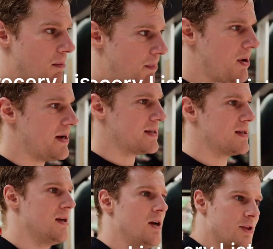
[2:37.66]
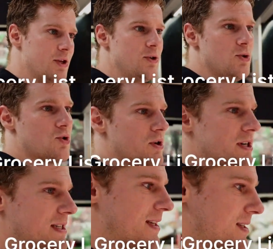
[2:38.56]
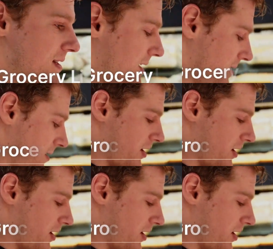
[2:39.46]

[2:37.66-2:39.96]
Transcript: but the nutrient density